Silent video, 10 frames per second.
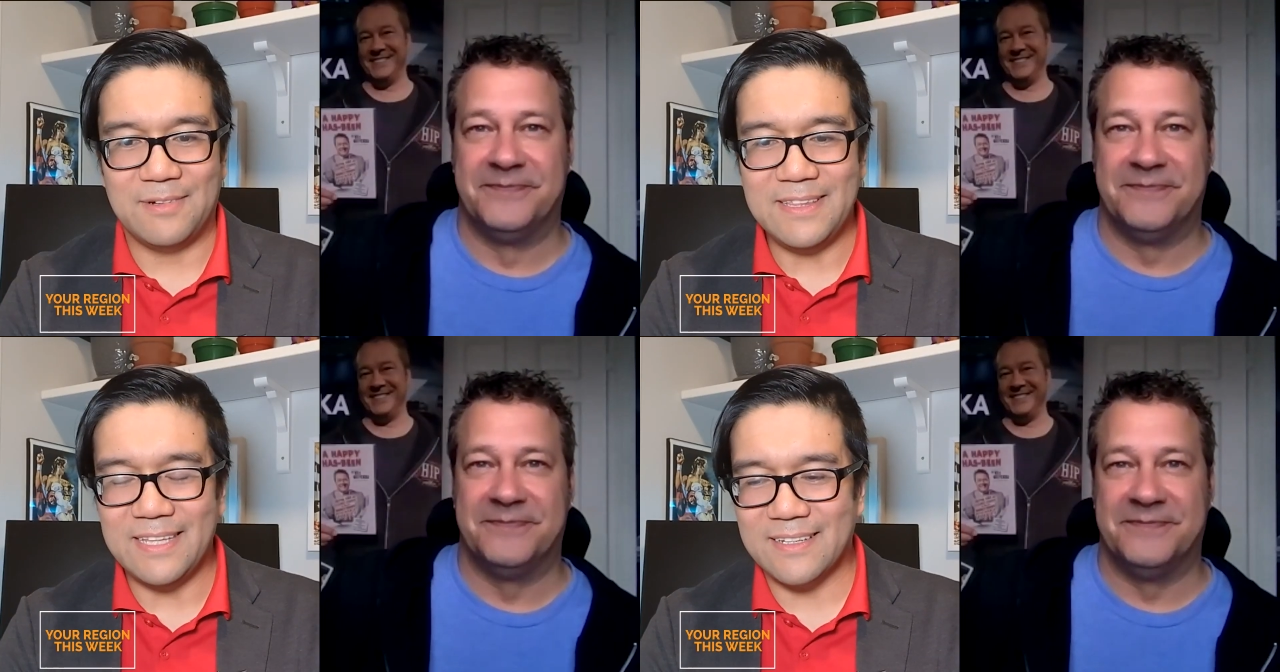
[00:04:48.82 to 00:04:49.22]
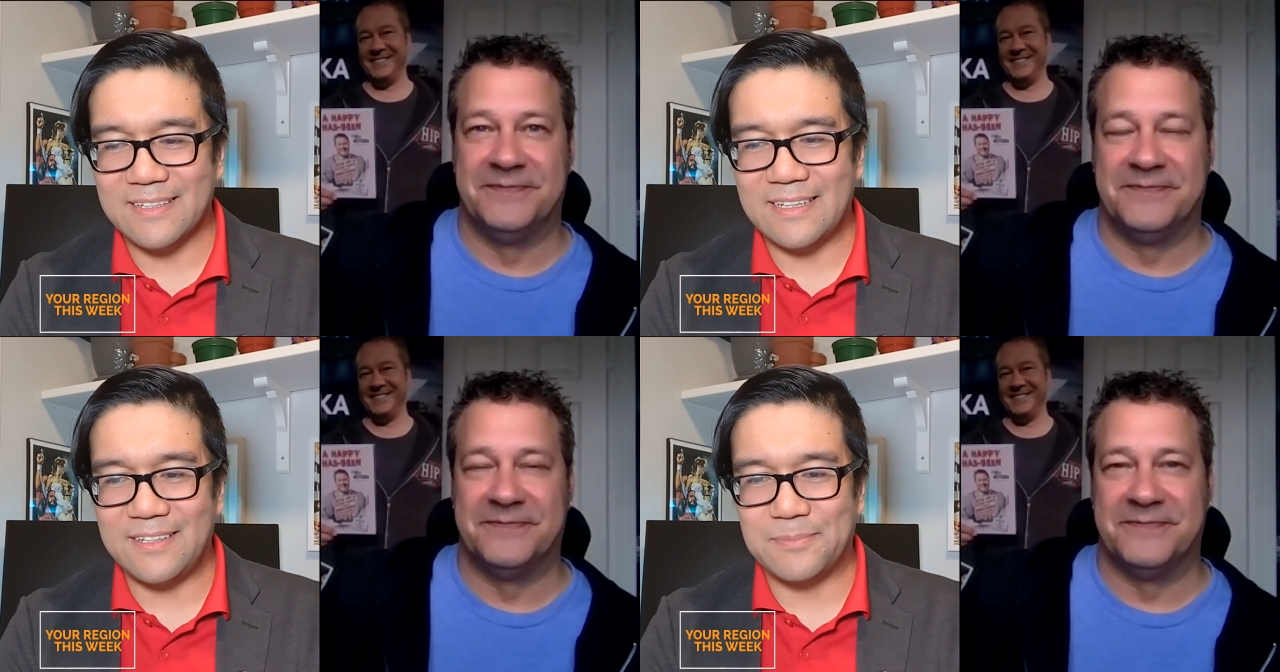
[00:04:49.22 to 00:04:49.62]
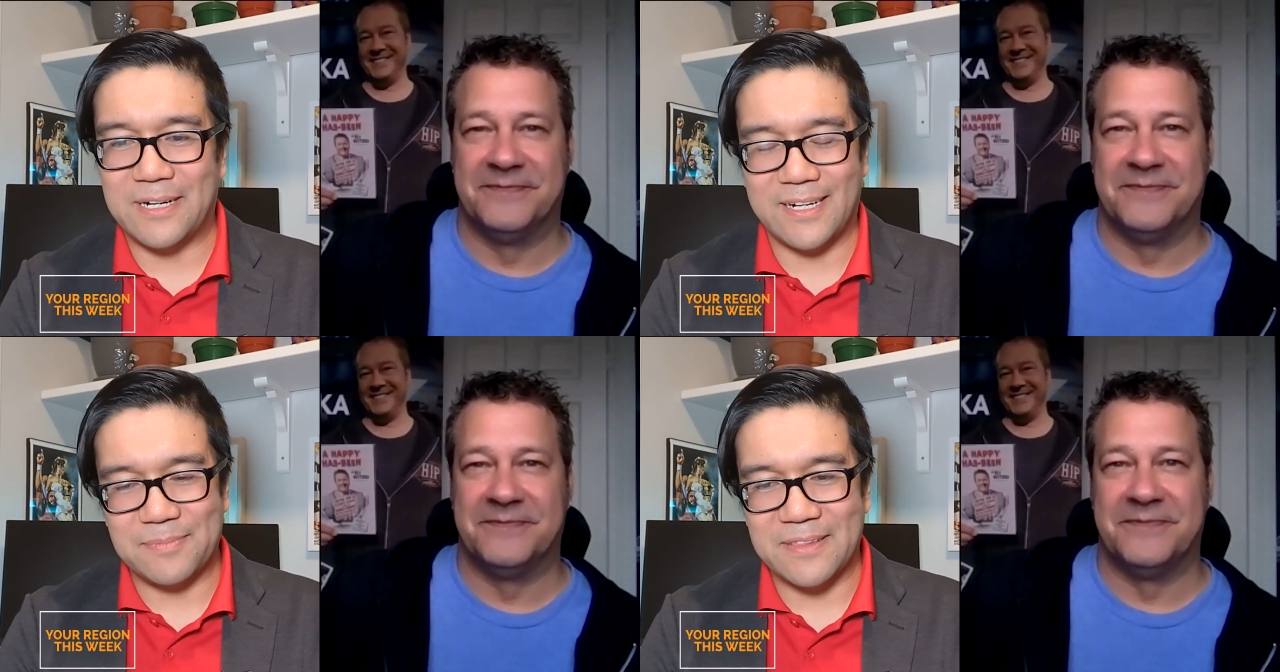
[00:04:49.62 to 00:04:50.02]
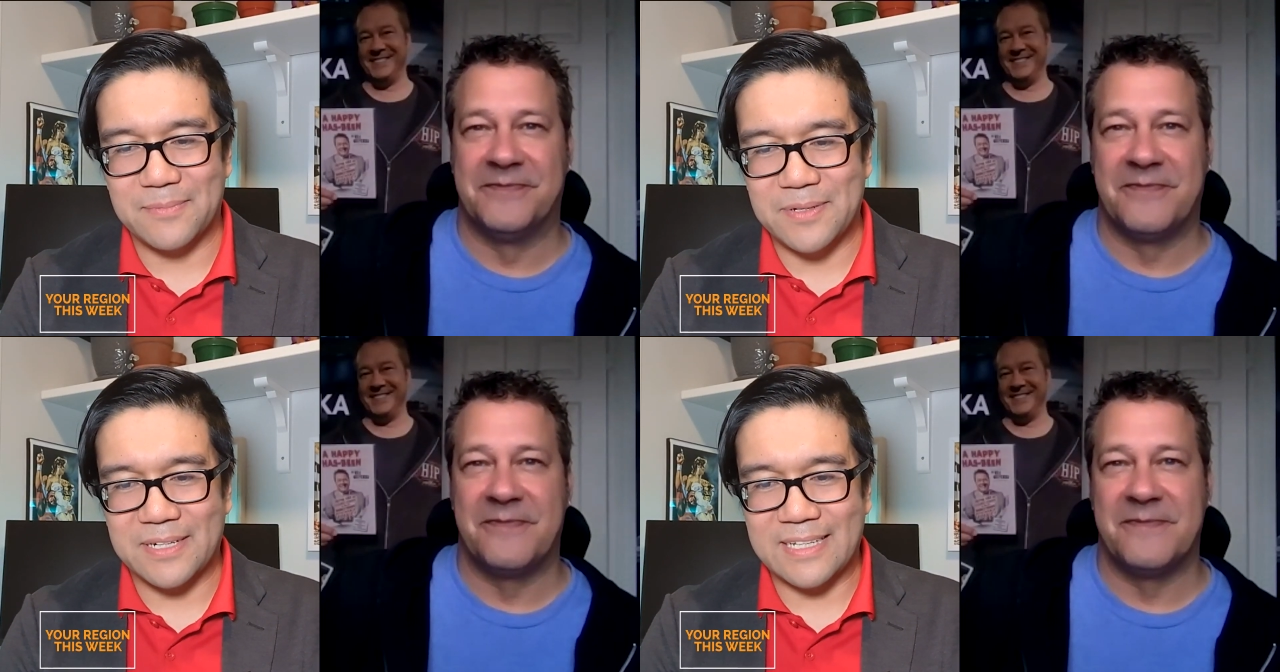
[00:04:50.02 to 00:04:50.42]
Speaker 1: one thing you brought up in the
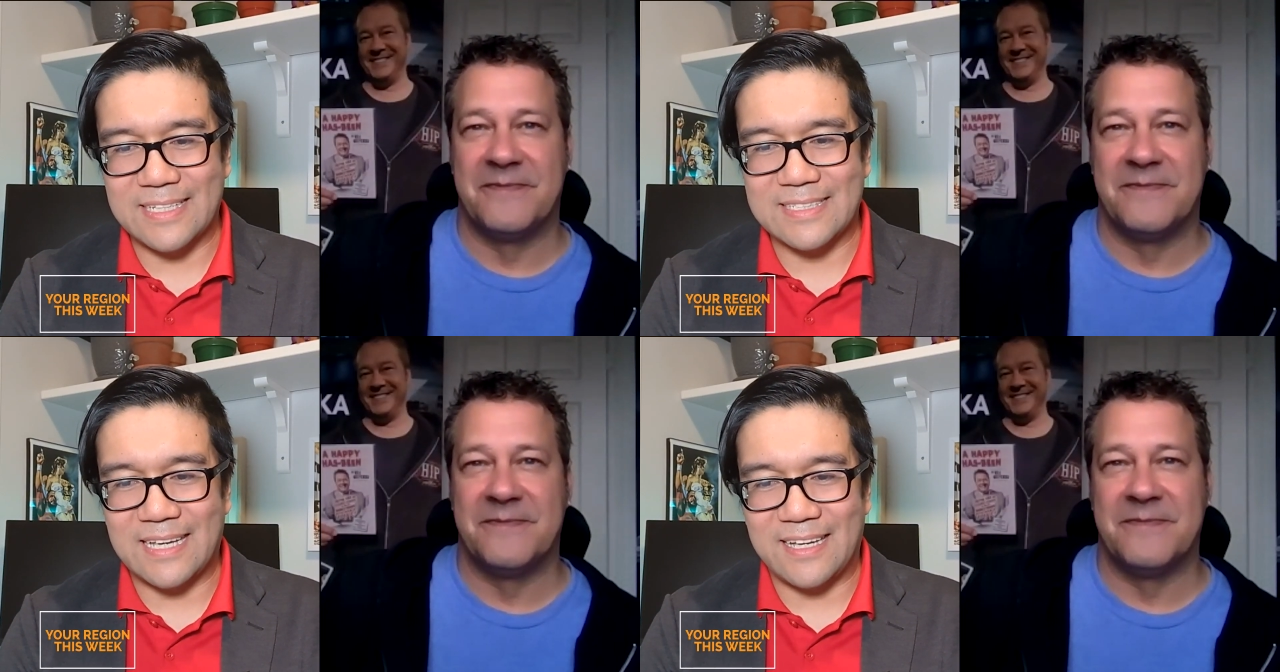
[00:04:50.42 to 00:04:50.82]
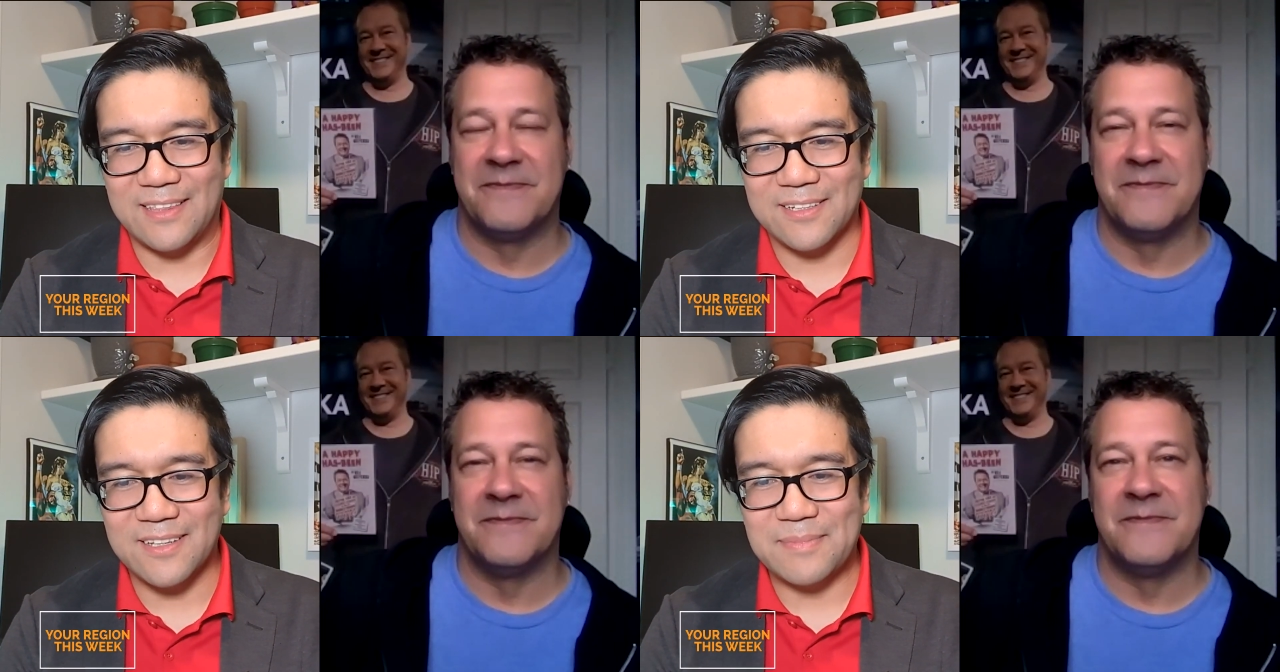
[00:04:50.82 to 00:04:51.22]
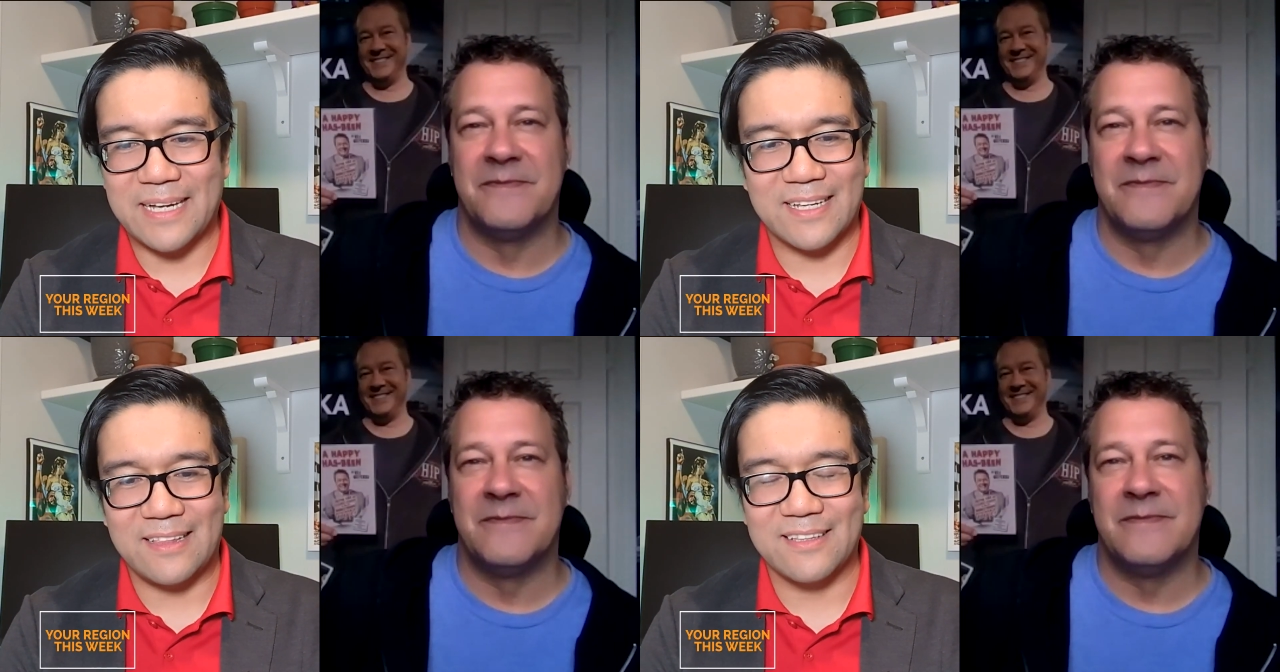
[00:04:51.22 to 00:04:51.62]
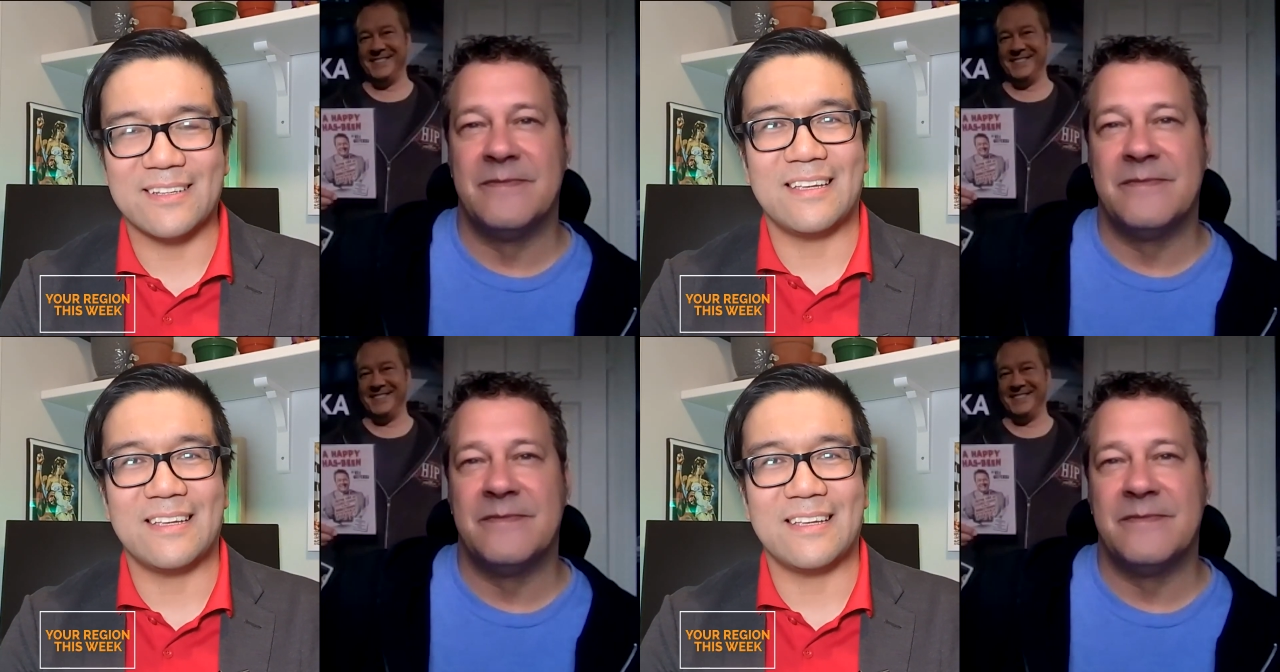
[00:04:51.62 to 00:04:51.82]
book is uh, looking back at look.